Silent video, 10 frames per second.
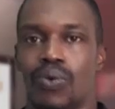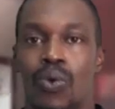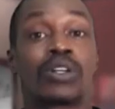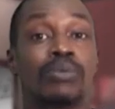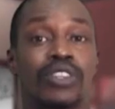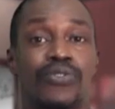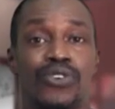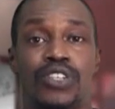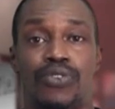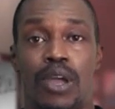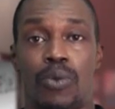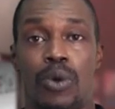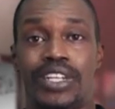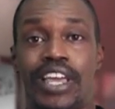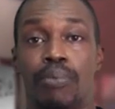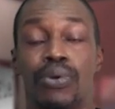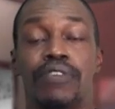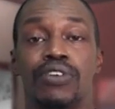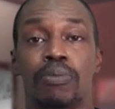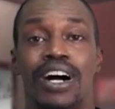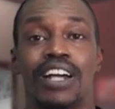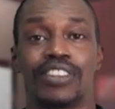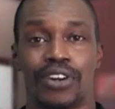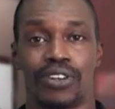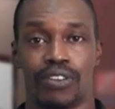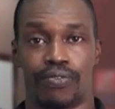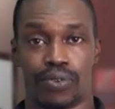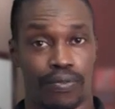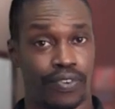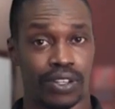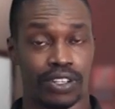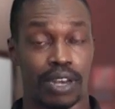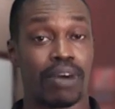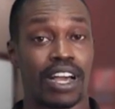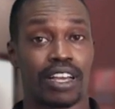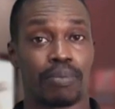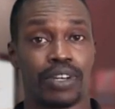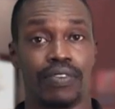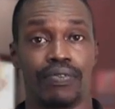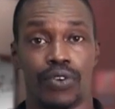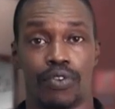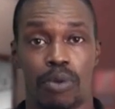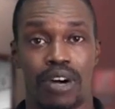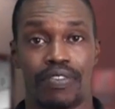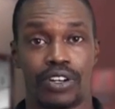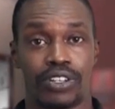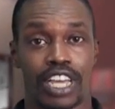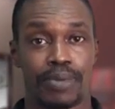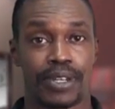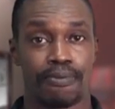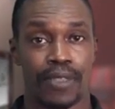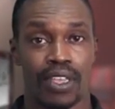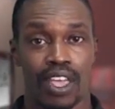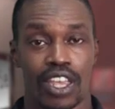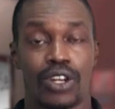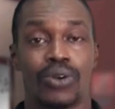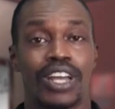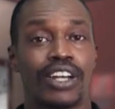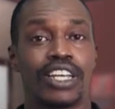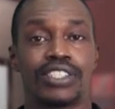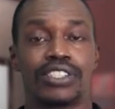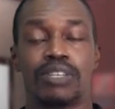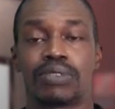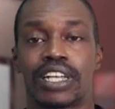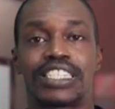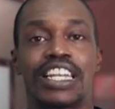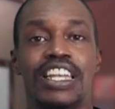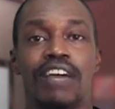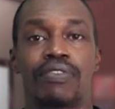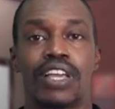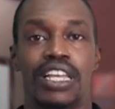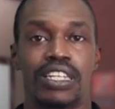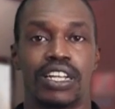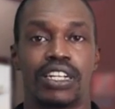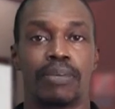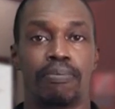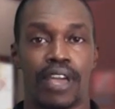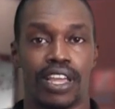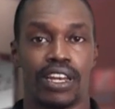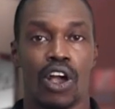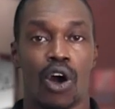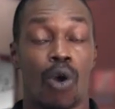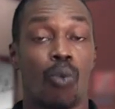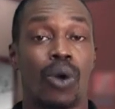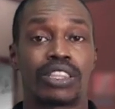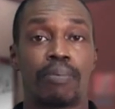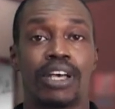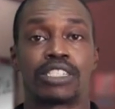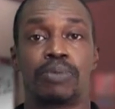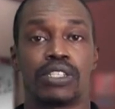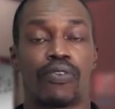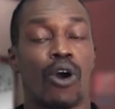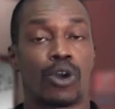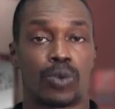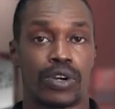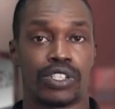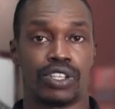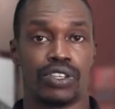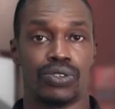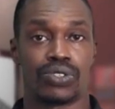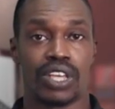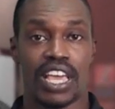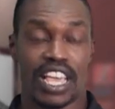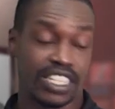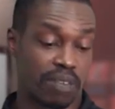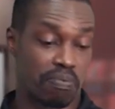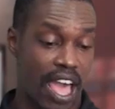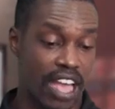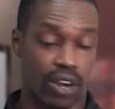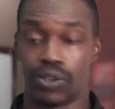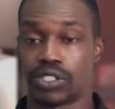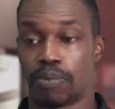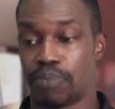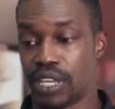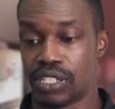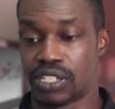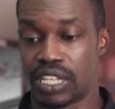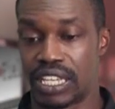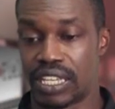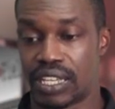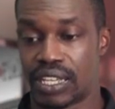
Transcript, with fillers: Welcome to the Freeze Frame, where we take a brief look behind the curtain of Full Field and my company, View From Above Entertainment. You know, nowadays it seems like it's a never ending debate on what the best piece of hardware is to use. Is it Mac or is it a PC?